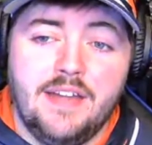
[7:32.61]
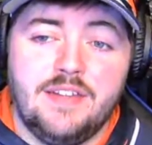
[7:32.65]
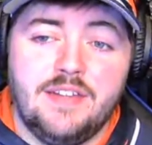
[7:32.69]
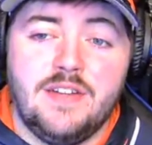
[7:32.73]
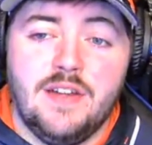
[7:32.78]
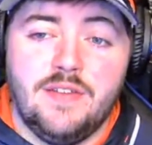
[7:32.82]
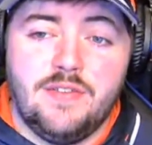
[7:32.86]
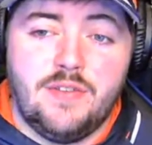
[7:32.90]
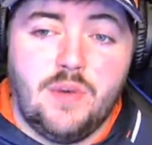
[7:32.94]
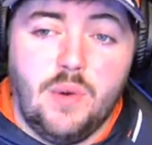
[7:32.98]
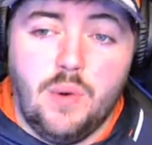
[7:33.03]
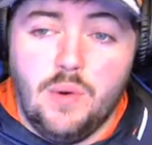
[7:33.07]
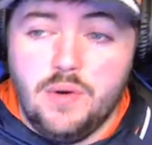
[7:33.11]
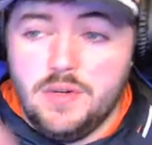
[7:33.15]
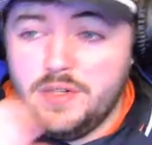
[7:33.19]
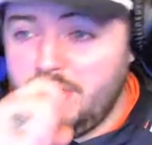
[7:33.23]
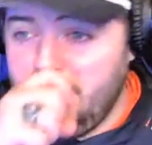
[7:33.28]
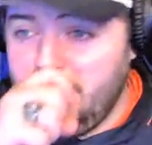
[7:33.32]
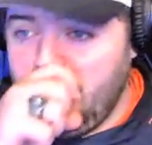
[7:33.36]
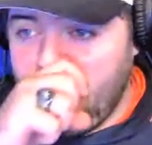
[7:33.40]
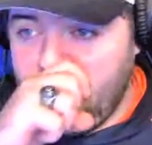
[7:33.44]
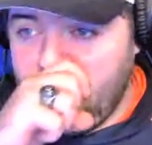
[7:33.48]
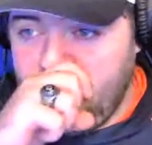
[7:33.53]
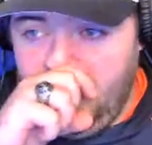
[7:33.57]
Of course,
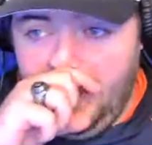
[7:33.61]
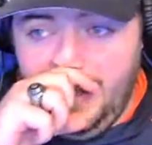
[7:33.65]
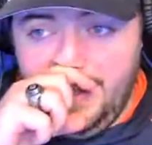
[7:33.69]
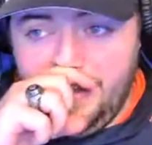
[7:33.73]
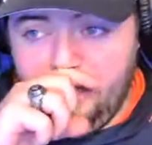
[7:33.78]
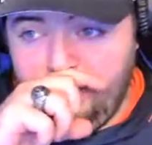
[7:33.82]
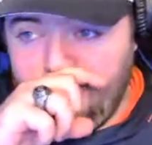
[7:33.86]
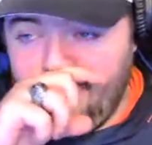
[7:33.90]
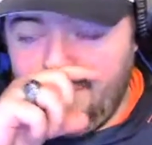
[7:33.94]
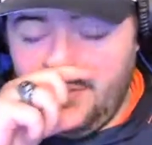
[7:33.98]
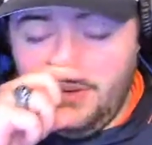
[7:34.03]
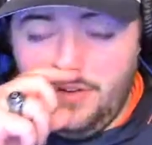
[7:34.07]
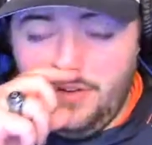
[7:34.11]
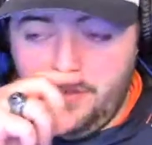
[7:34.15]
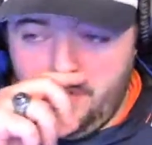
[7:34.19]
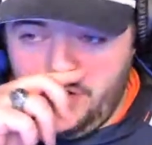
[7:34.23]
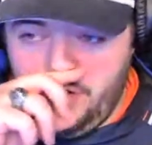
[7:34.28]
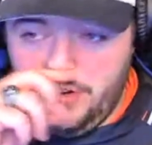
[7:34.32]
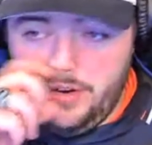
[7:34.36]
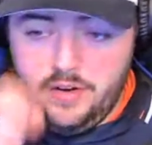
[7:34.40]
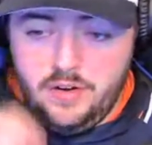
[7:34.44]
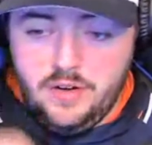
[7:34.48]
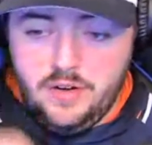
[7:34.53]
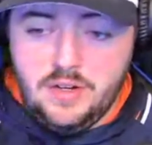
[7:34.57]
as you've all
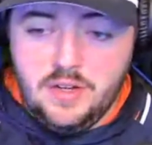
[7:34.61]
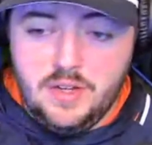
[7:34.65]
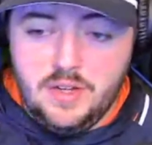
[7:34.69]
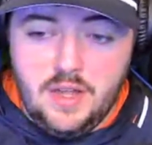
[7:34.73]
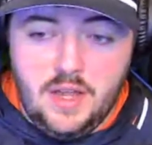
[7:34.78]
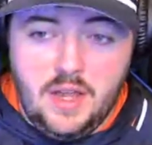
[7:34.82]
heard,